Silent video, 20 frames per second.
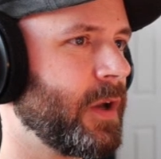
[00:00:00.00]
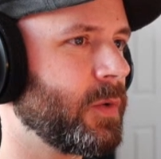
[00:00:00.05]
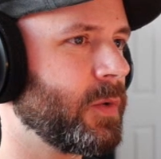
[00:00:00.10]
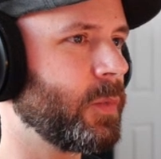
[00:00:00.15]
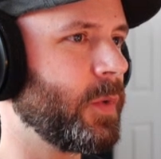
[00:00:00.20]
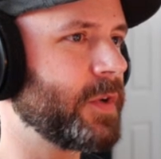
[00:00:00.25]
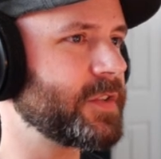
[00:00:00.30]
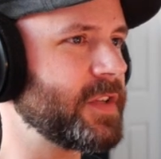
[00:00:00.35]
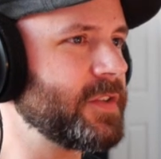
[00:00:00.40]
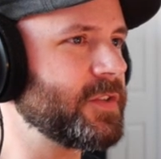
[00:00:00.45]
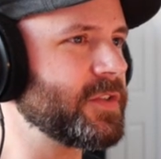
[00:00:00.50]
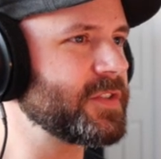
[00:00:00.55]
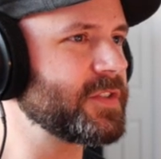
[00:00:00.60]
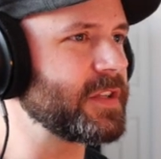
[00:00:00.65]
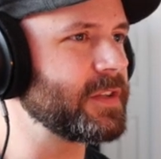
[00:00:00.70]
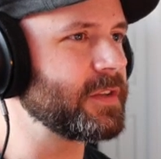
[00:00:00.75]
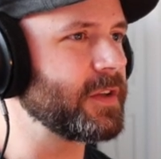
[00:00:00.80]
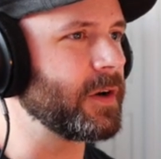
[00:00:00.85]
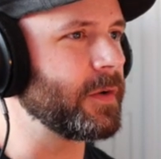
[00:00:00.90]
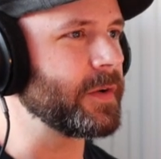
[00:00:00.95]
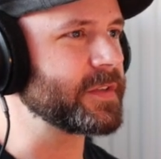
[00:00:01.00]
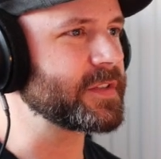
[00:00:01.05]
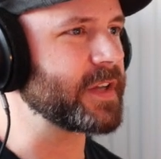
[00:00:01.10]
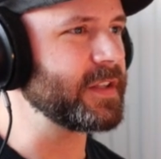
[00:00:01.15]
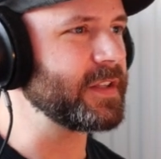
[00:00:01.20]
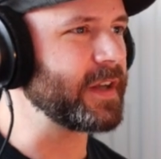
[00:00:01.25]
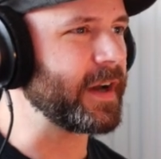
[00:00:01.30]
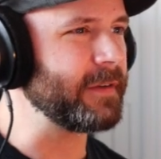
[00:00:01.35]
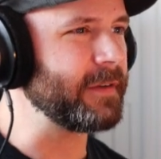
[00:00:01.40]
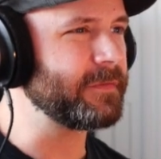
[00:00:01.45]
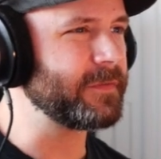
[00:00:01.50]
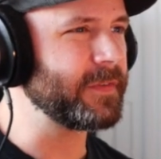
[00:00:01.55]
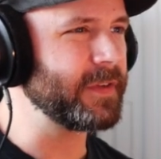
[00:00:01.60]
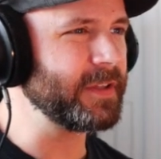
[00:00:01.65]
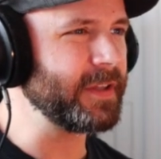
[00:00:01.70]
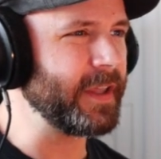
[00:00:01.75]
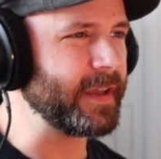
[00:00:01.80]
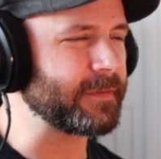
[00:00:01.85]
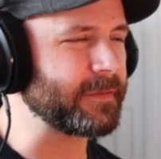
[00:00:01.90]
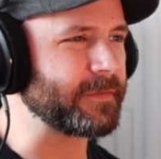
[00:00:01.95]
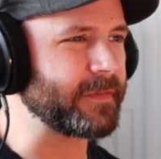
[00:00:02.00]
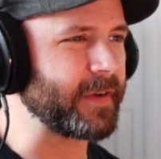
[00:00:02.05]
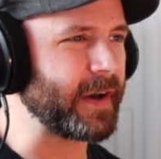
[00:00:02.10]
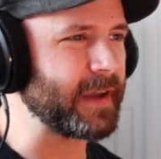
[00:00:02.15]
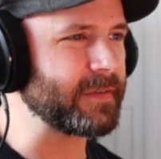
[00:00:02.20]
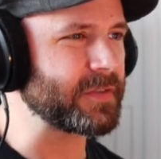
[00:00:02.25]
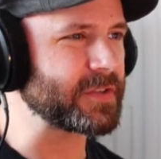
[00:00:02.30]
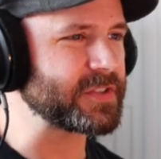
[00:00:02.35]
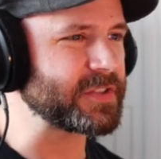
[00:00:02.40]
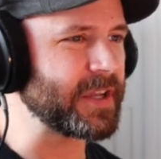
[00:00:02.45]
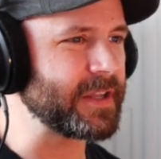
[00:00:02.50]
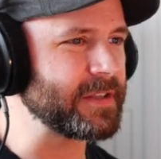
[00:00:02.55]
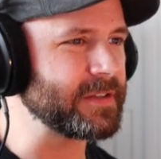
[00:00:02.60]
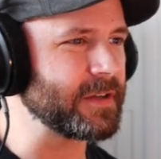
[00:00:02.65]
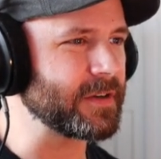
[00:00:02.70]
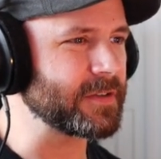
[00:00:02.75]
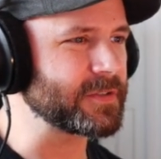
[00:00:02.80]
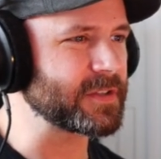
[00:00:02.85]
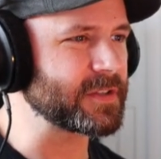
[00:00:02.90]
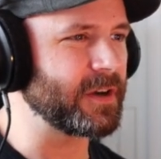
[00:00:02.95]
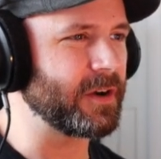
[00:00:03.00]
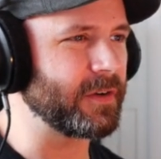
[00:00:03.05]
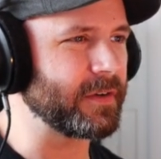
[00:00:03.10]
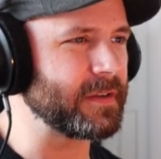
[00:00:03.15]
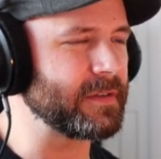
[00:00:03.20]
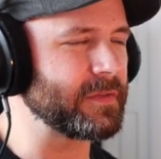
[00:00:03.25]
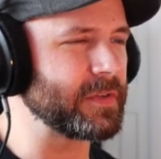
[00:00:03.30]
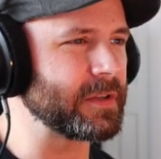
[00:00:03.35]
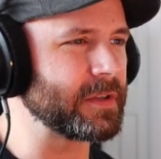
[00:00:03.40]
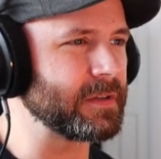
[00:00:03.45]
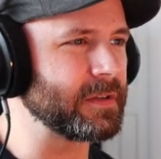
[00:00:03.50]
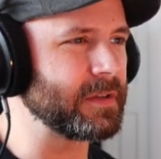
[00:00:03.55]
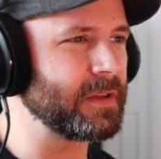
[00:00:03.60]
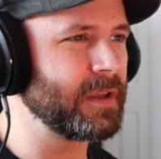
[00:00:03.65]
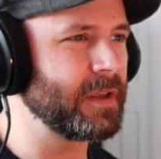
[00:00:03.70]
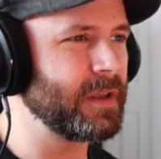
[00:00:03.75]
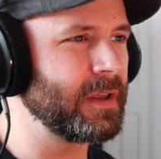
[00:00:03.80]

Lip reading: What's interesting, though, is I feel like 5 or 10 years ago even,